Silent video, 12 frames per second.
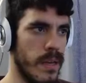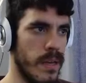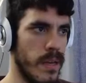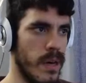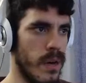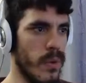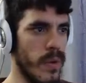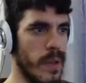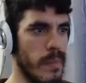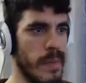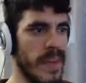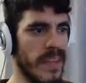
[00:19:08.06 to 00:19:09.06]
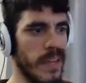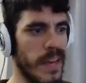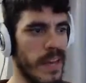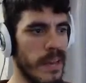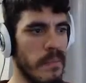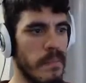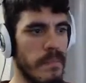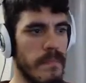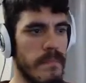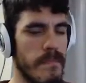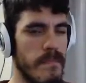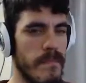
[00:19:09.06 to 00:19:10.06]
Oh, wait, maybe I can't.
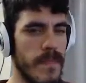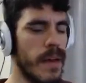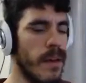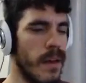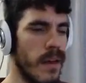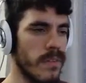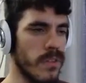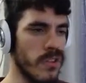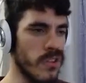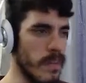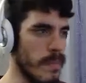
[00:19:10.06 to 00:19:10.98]
I'll have to see.